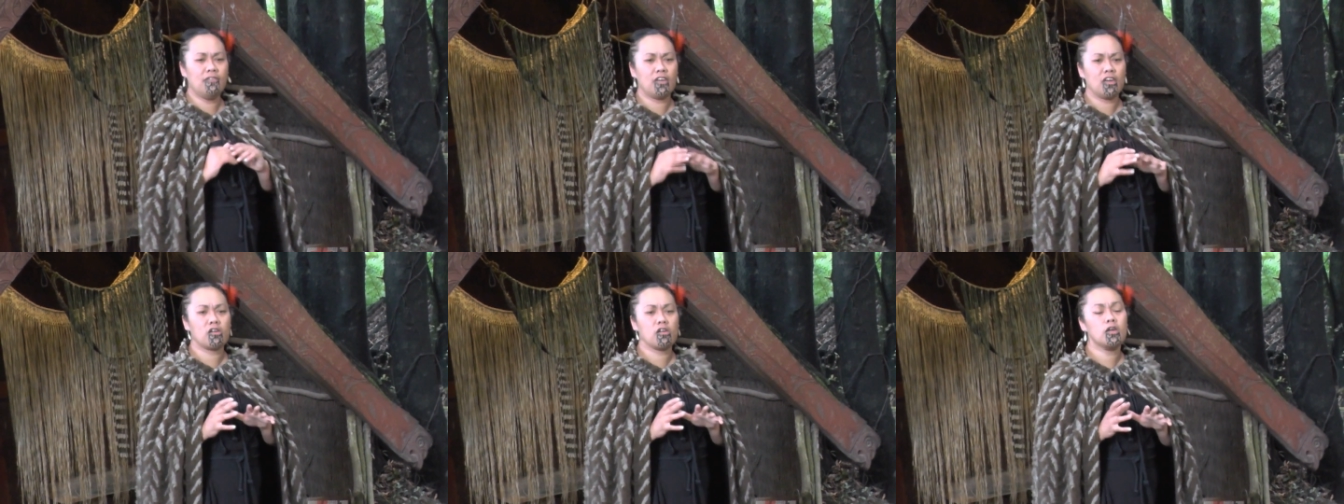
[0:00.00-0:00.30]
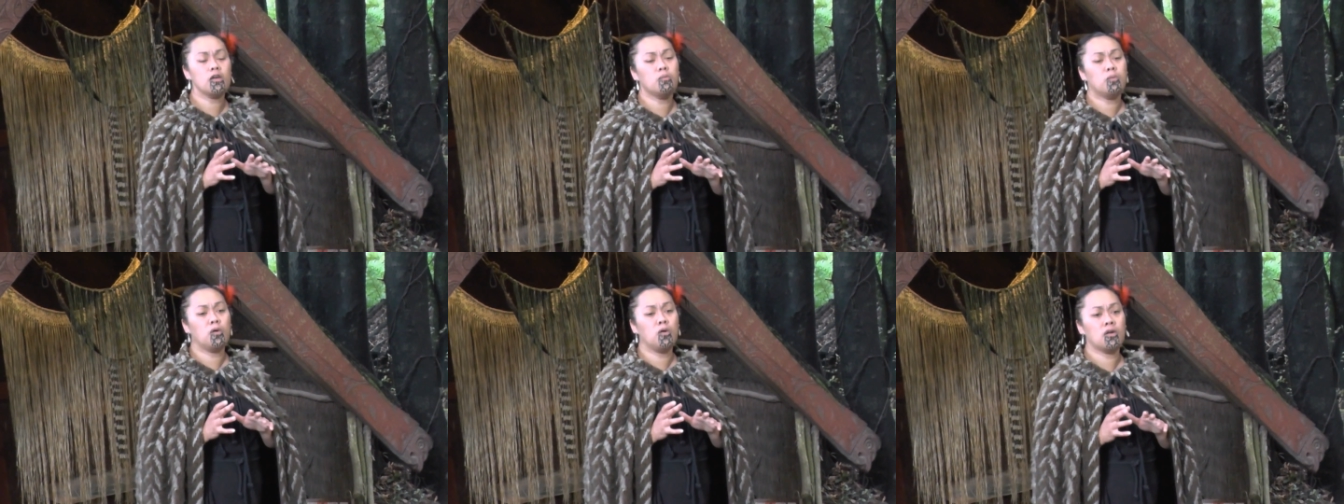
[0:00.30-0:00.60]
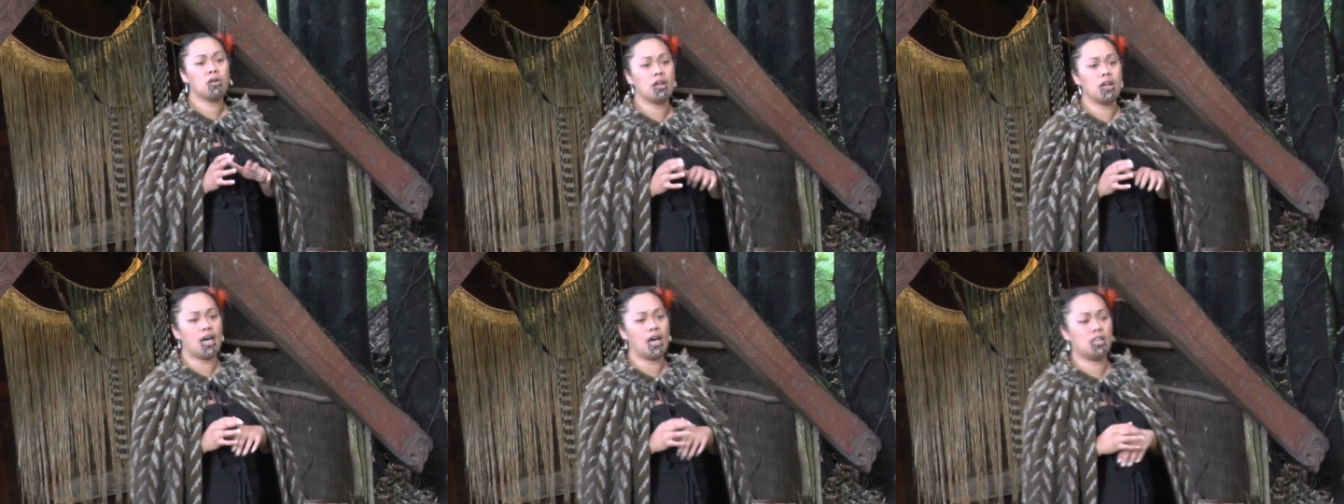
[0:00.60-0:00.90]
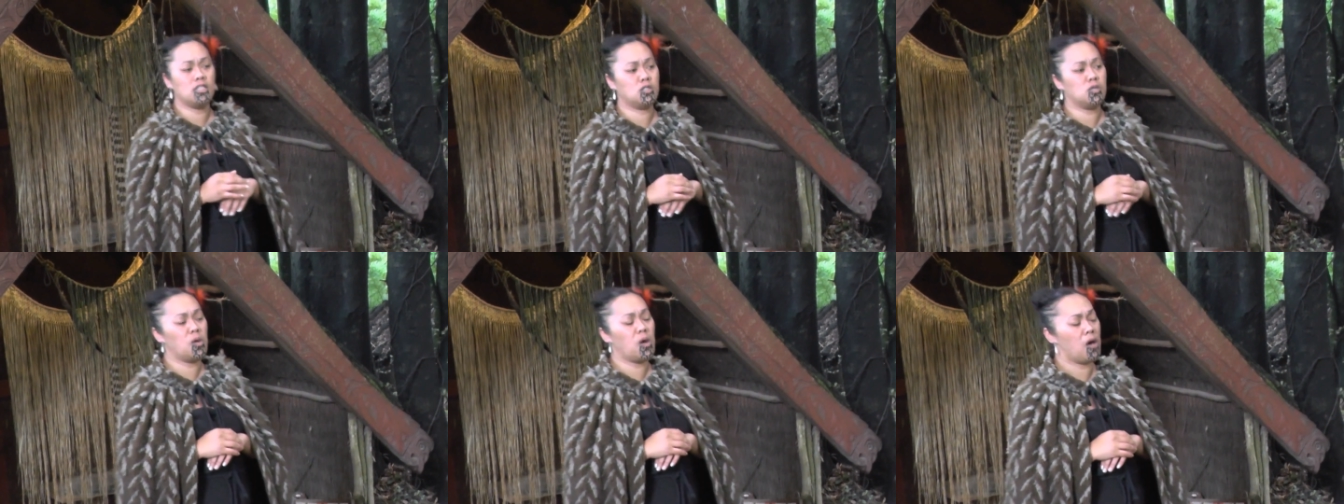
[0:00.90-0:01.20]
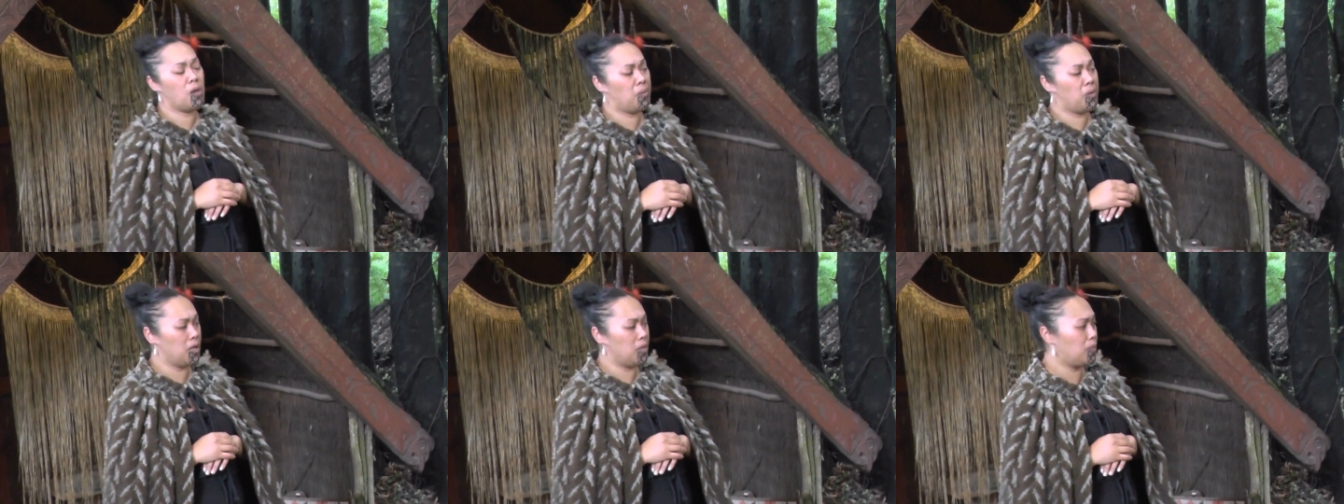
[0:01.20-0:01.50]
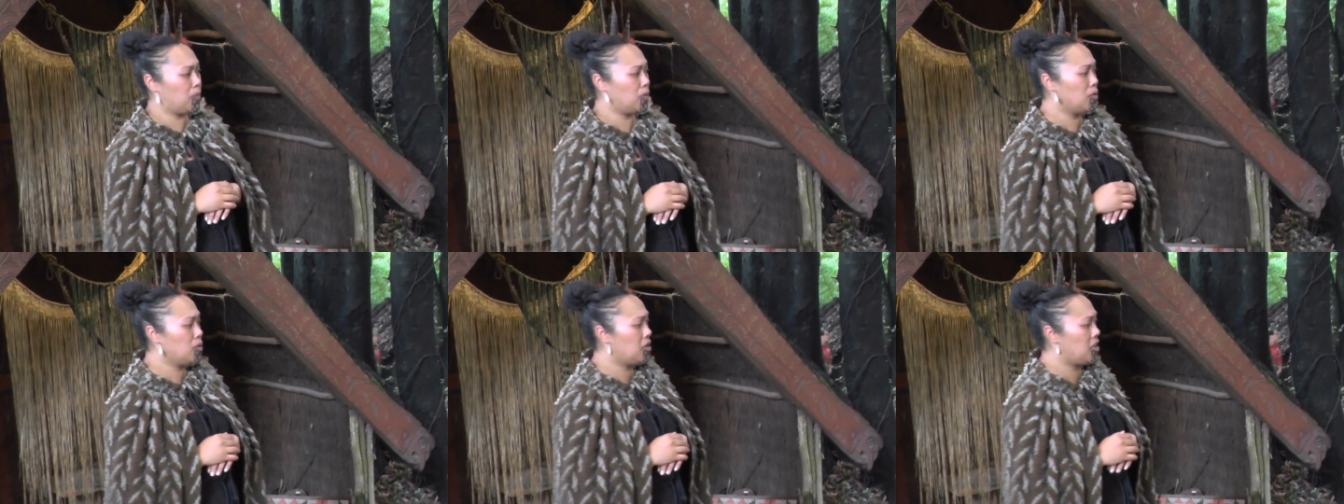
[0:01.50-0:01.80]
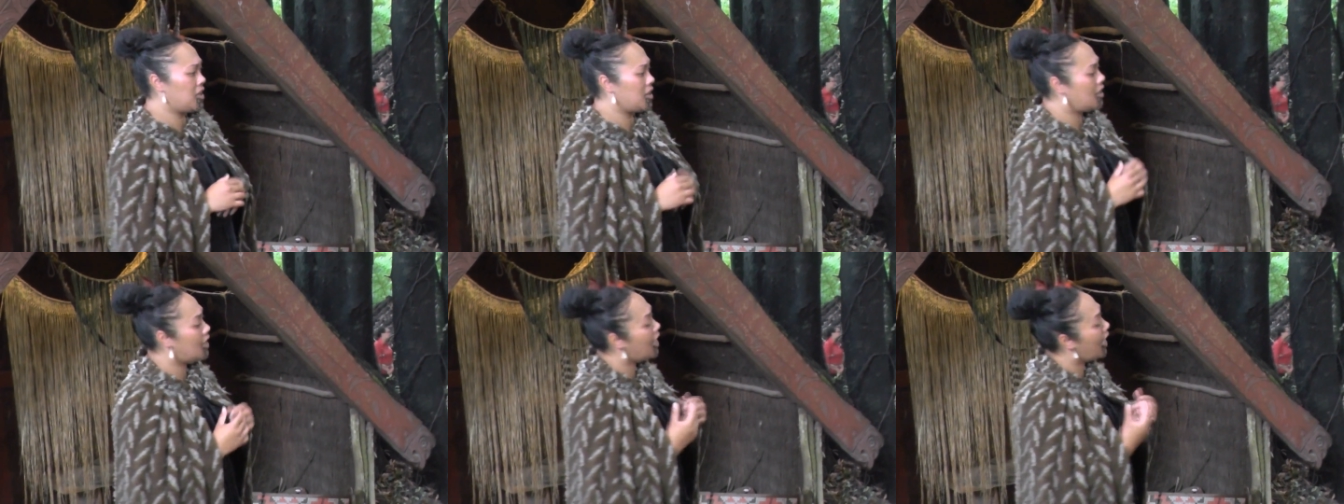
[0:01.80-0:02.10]
very important art to our people.
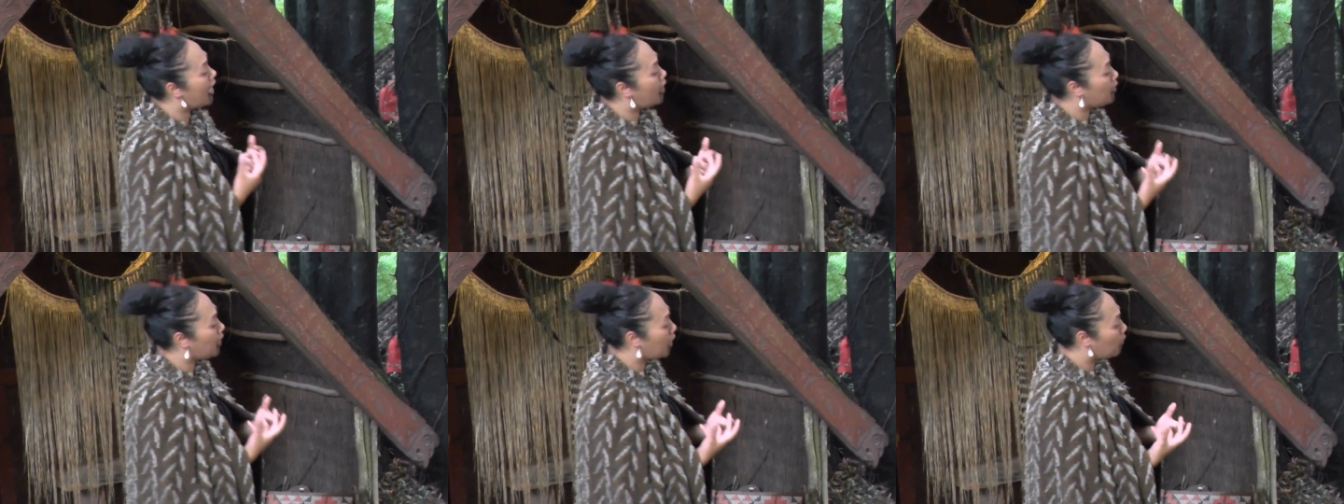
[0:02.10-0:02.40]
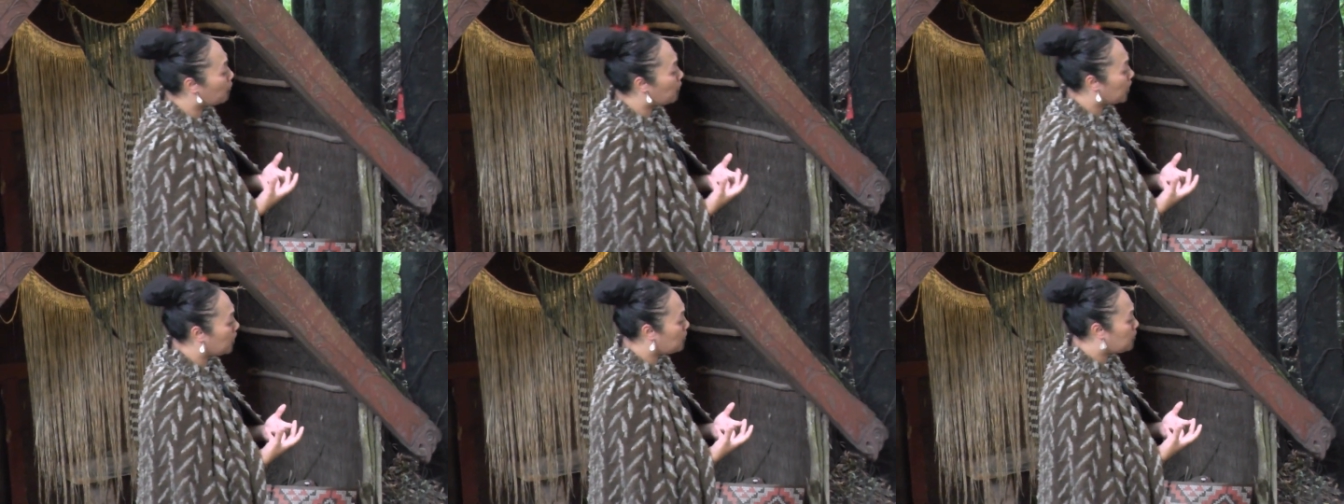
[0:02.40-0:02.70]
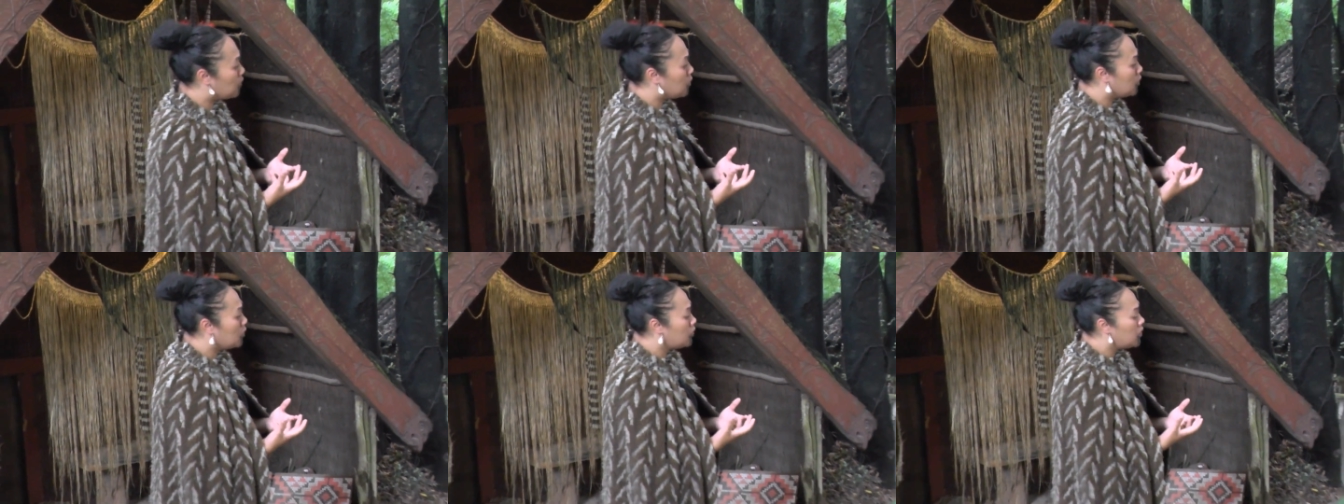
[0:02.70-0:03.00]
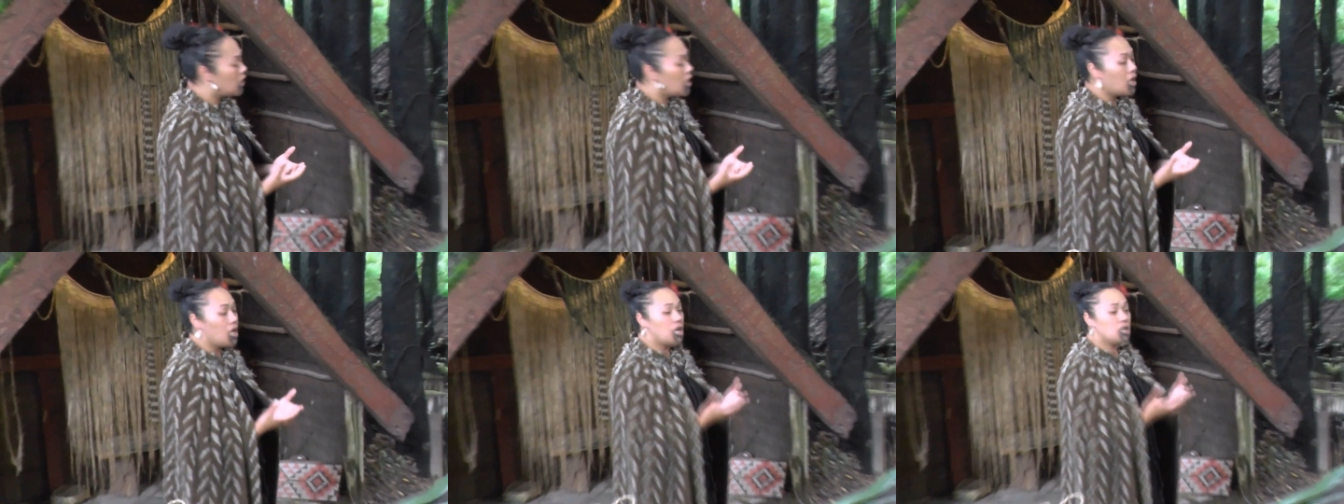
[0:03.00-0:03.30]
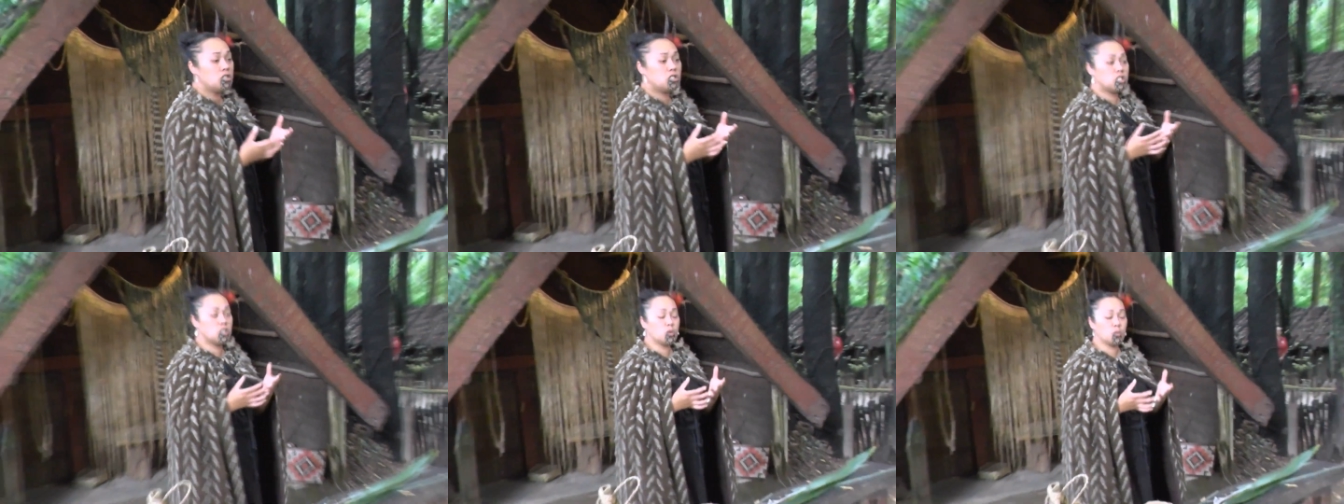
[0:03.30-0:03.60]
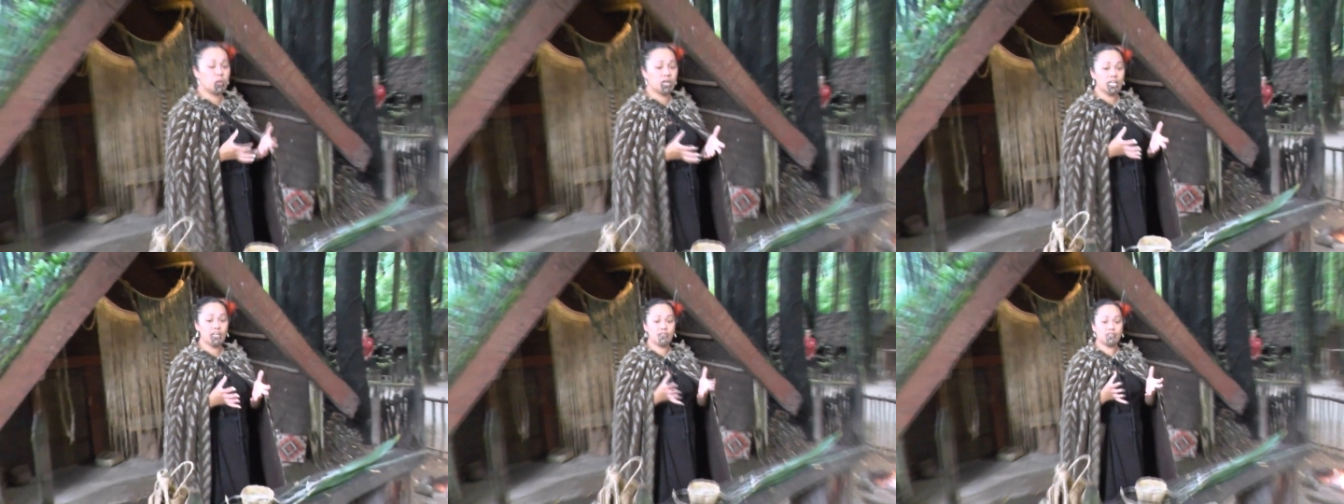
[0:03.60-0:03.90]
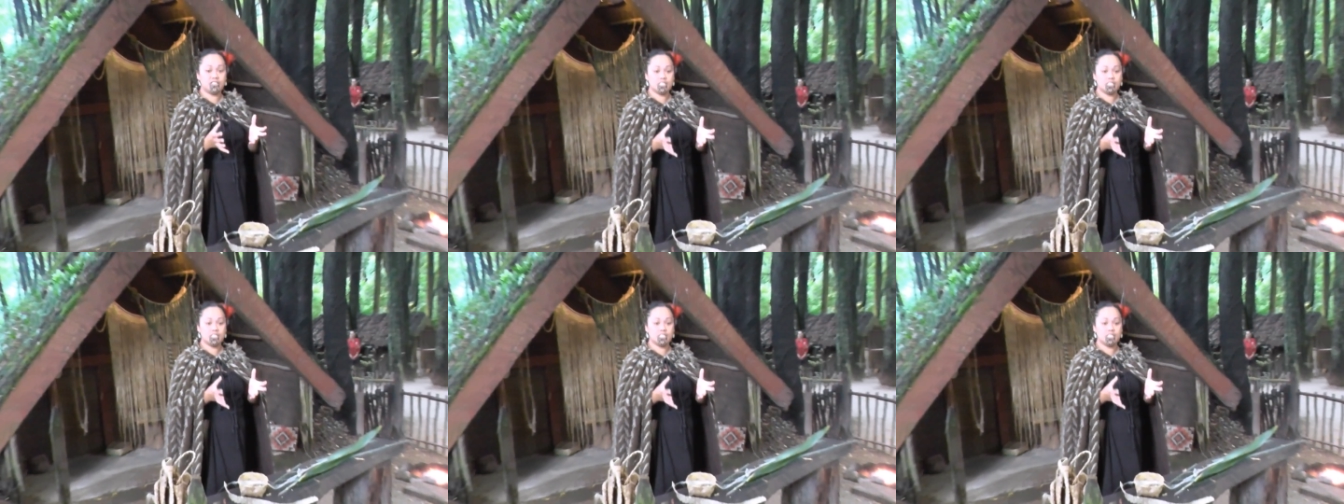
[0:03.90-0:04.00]
It allowed our people to weave